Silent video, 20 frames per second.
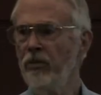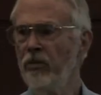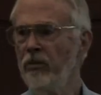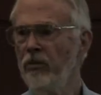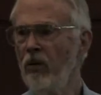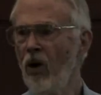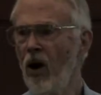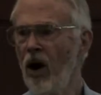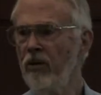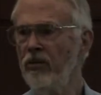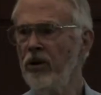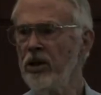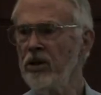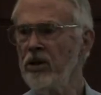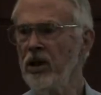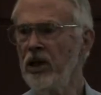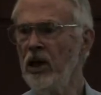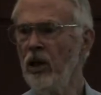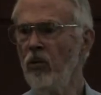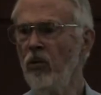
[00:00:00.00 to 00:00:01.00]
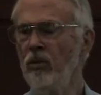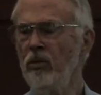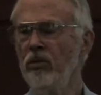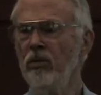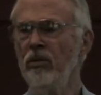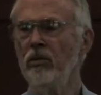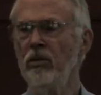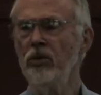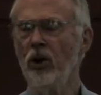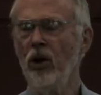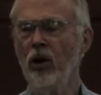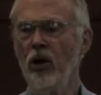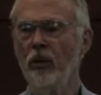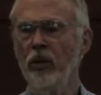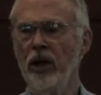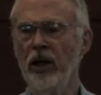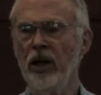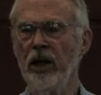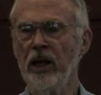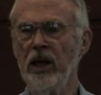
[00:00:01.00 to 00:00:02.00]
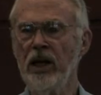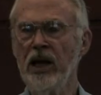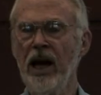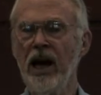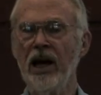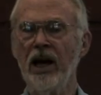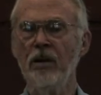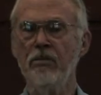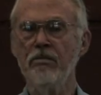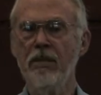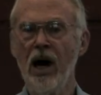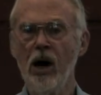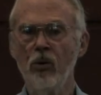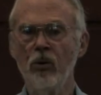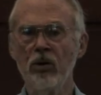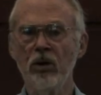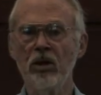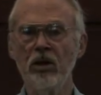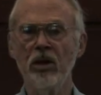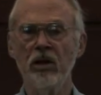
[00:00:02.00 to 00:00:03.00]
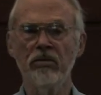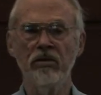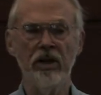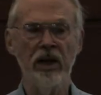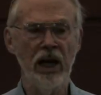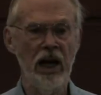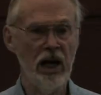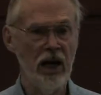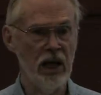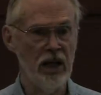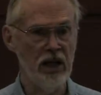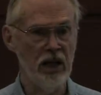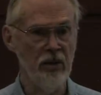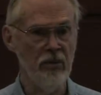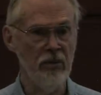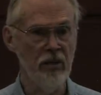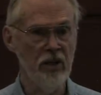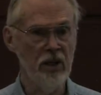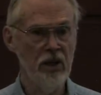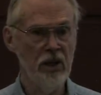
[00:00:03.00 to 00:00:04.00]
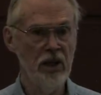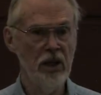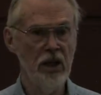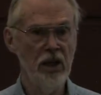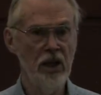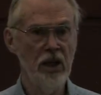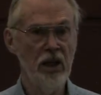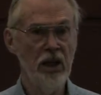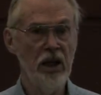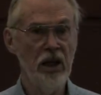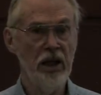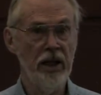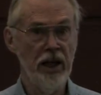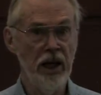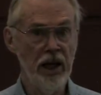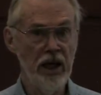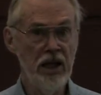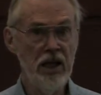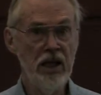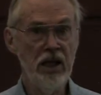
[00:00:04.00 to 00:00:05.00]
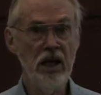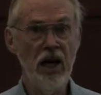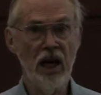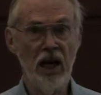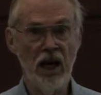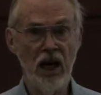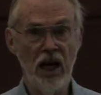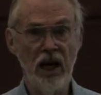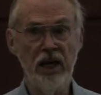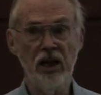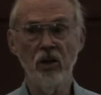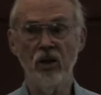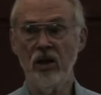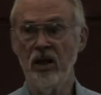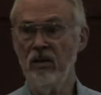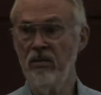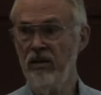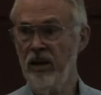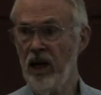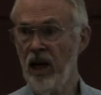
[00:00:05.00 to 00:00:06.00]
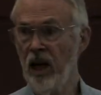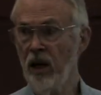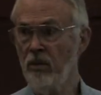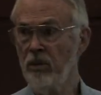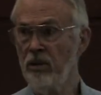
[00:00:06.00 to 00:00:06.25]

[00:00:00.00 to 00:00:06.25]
office, and he told me that he had a mountain of gallium that he and I could develop.